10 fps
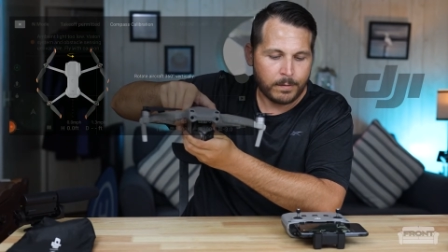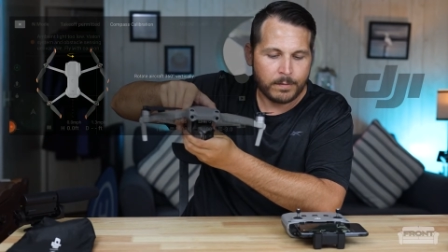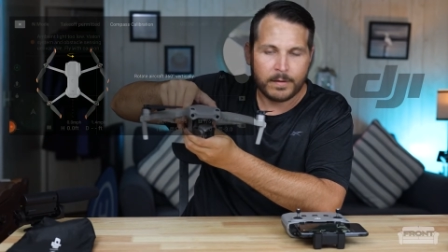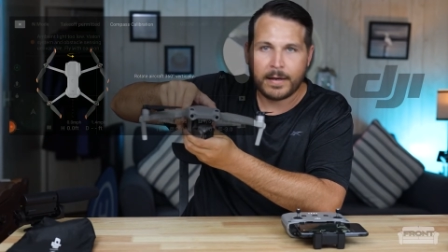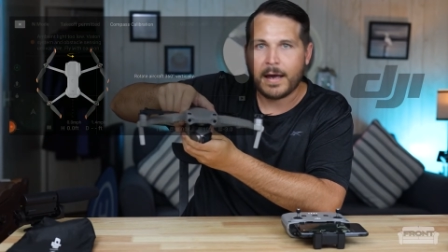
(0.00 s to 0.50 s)

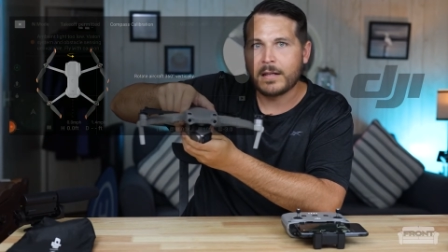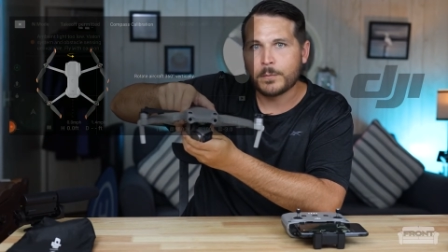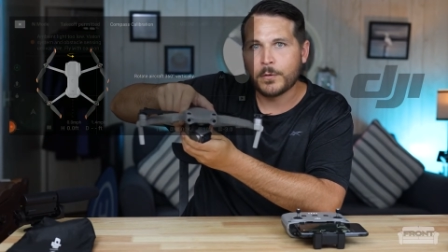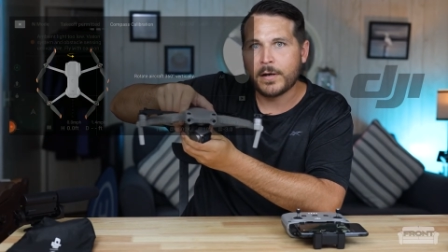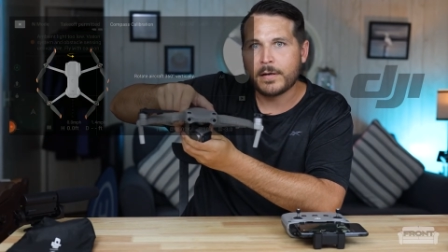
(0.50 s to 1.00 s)
the
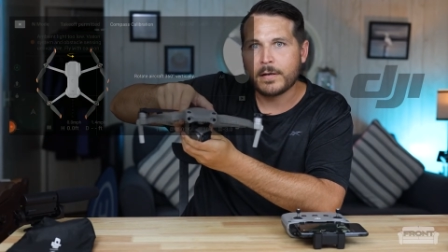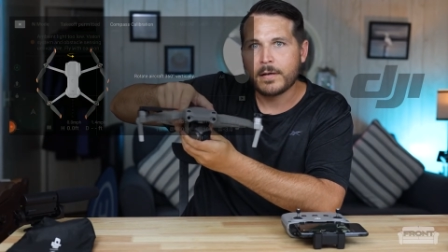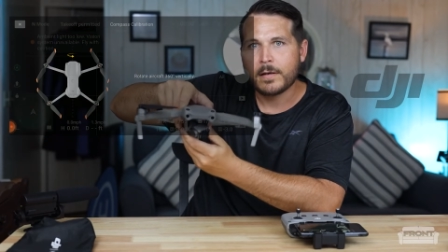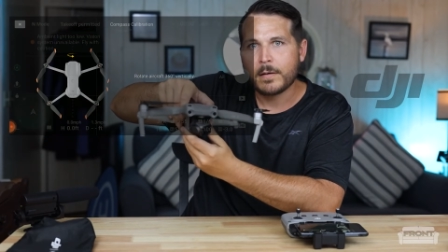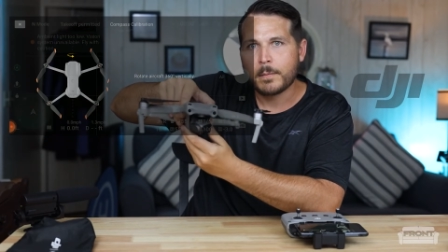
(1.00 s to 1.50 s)
calibrate,
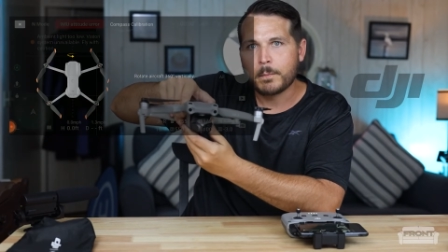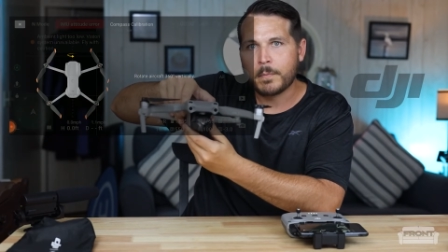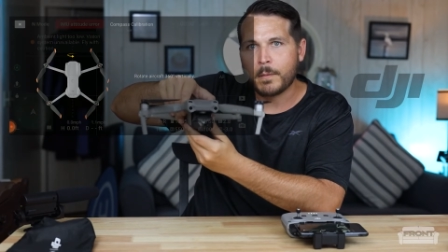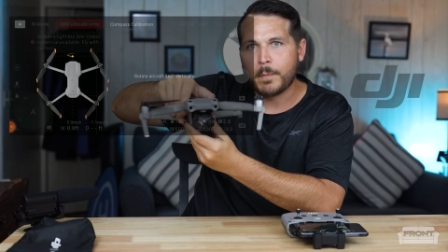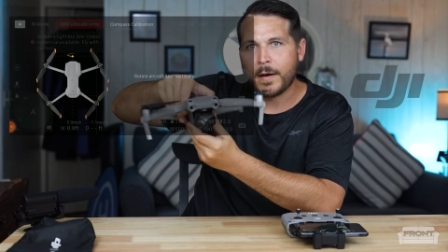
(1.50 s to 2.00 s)

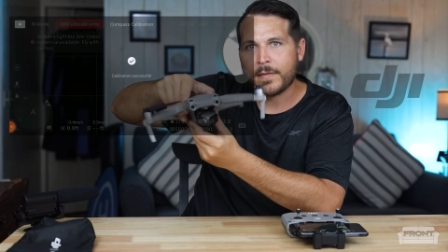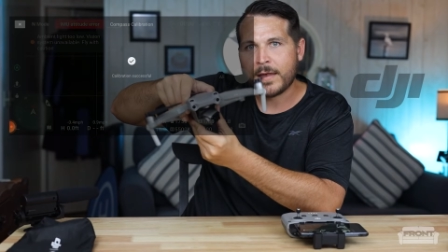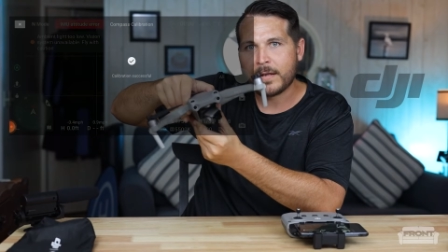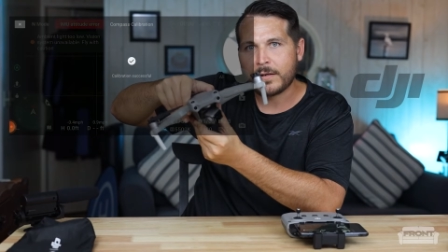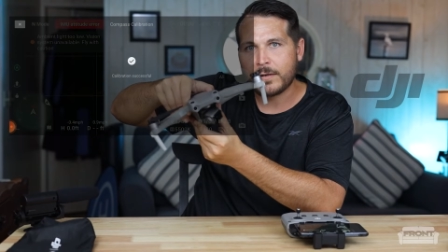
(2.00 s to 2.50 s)
but by
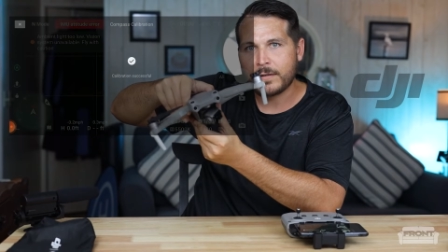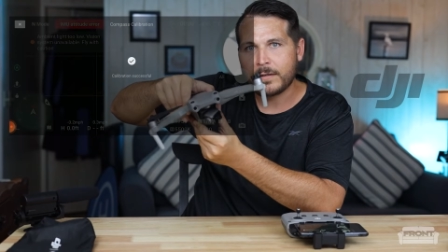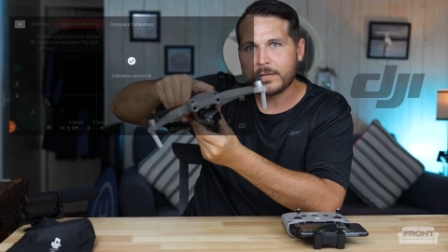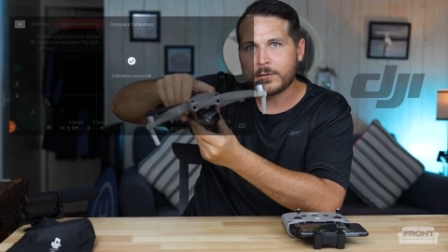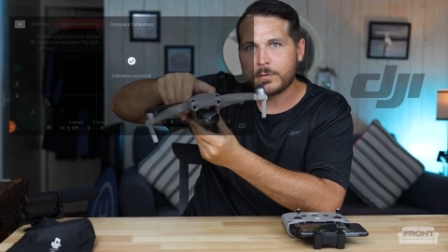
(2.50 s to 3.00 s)
that
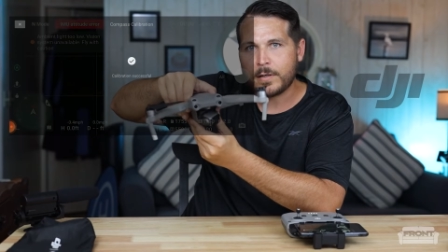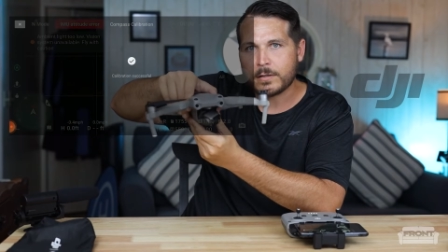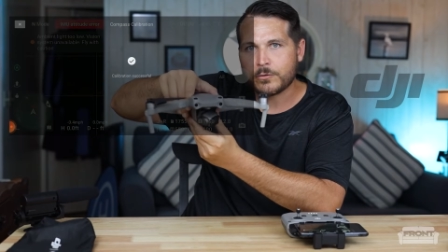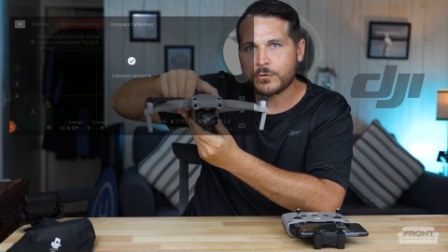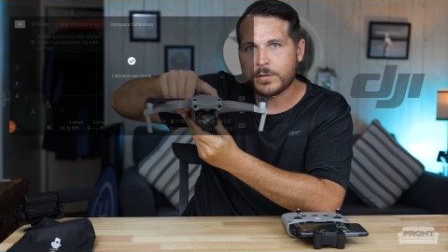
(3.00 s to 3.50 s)
little
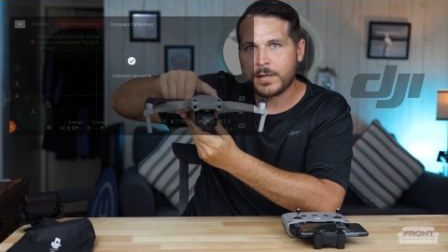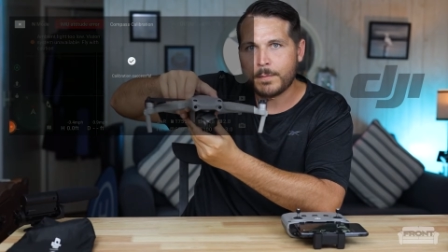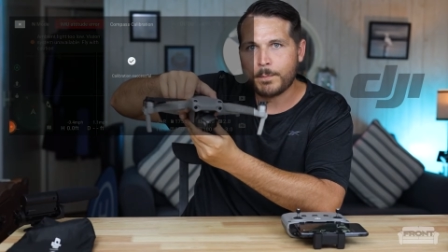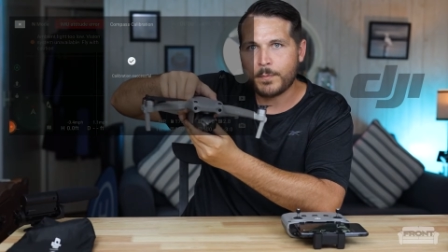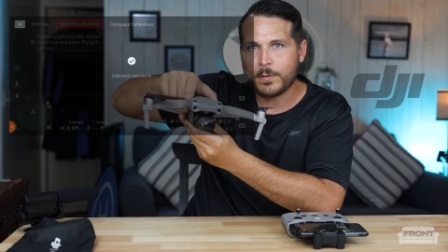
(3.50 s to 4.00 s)
extra
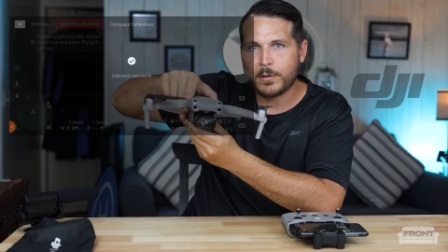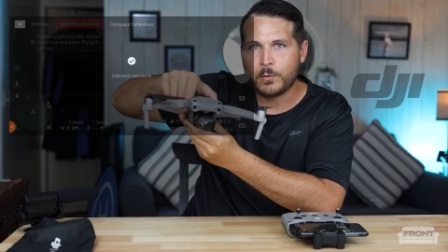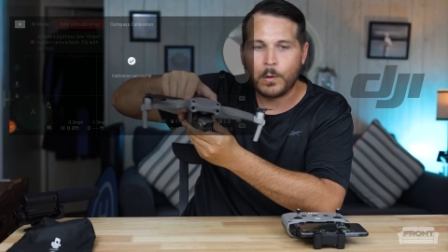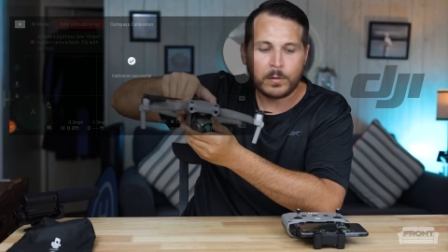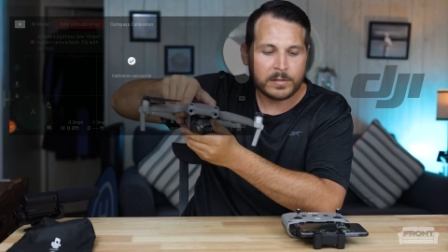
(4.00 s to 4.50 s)
dip
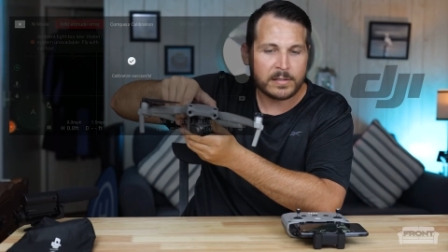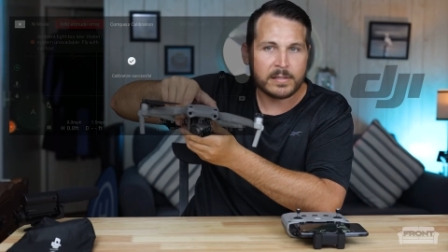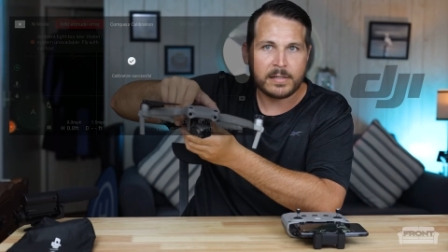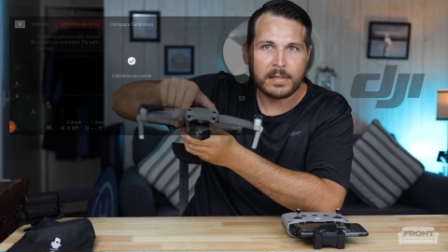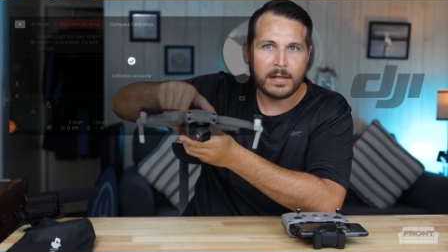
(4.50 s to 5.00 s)
you will
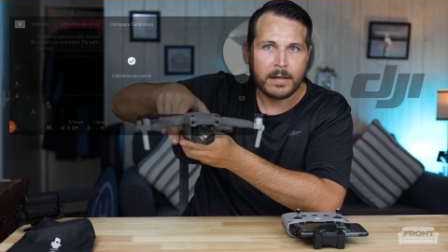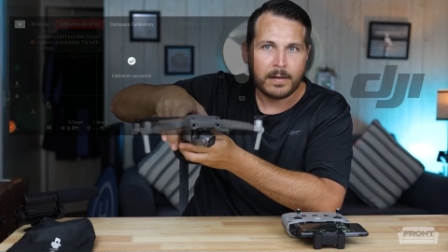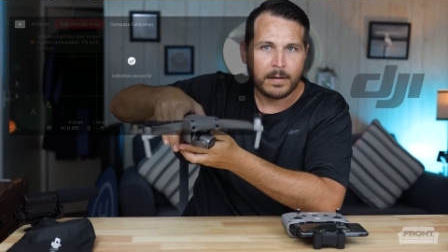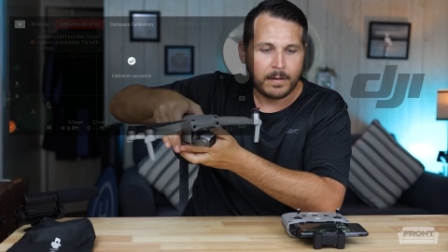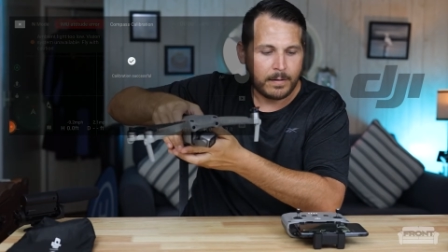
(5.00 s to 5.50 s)
see
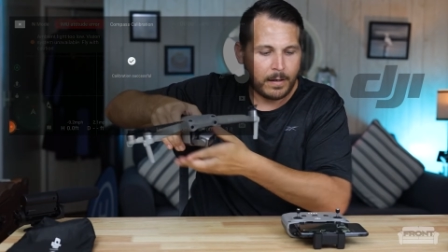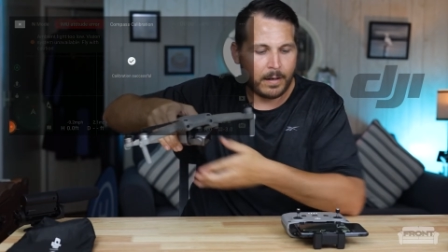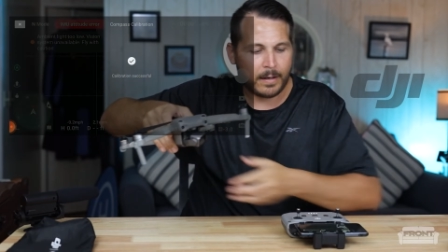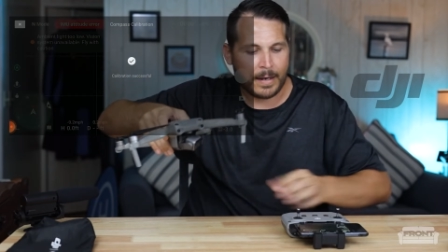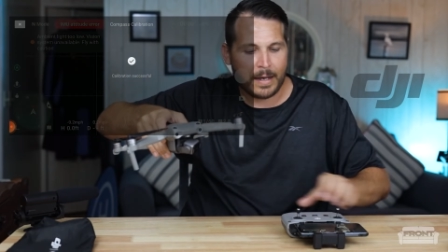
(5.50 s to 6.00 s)

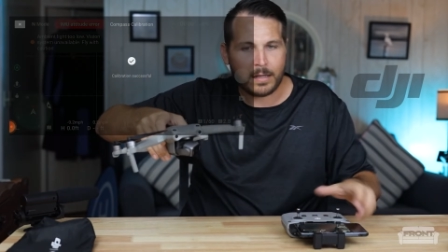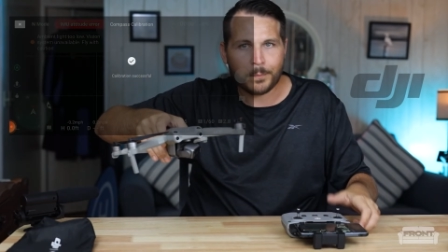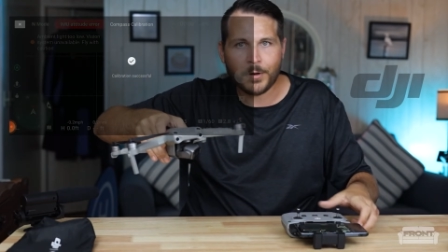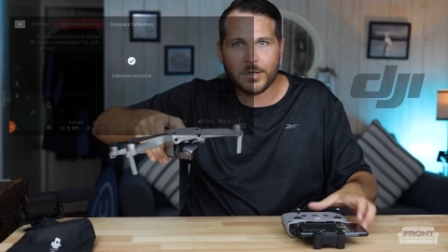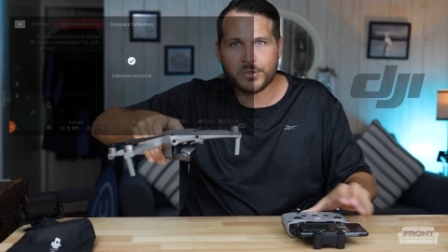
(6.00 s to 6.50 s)

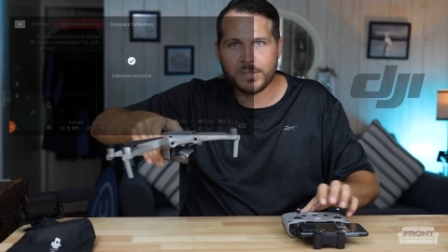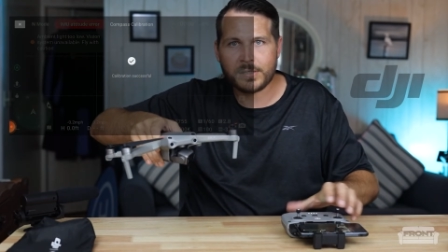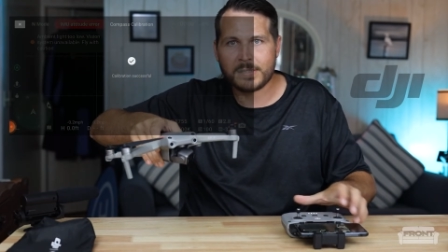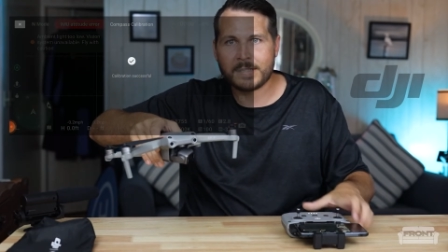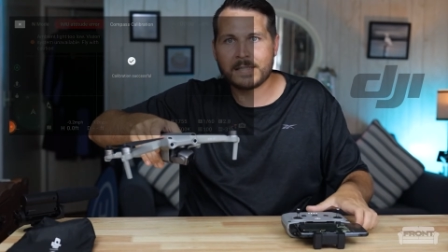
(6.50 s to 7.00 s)

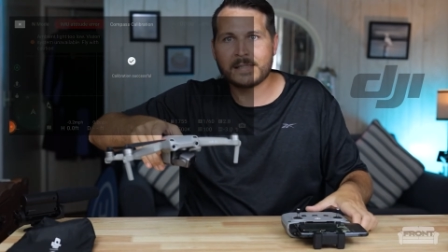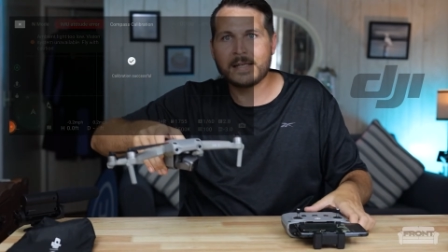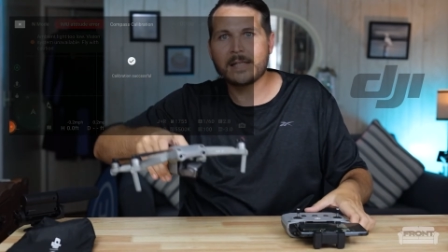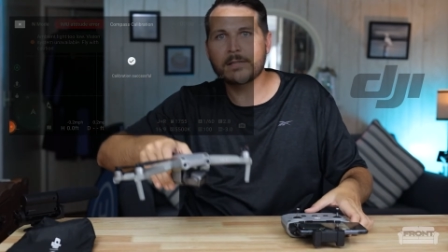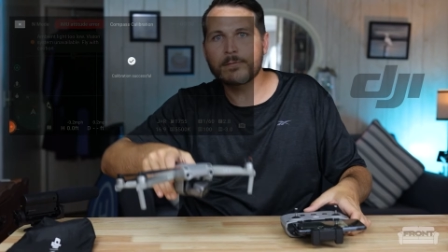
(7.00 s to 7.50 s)
calibration
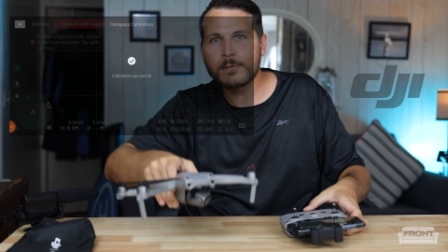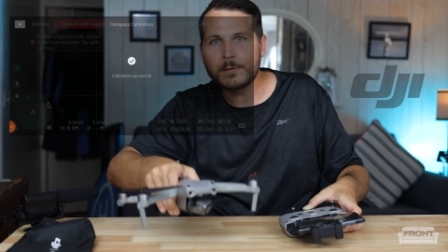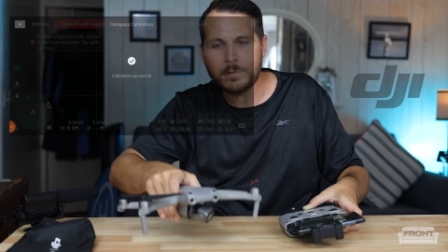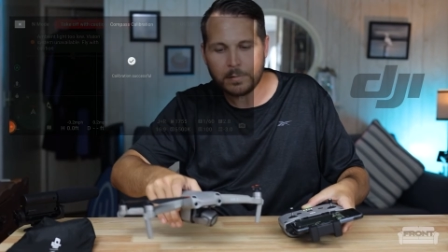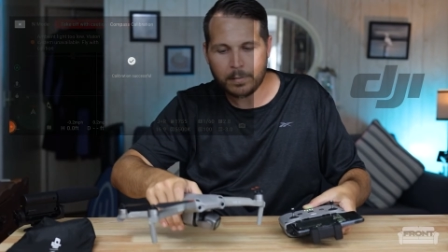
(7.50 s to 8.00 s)
successful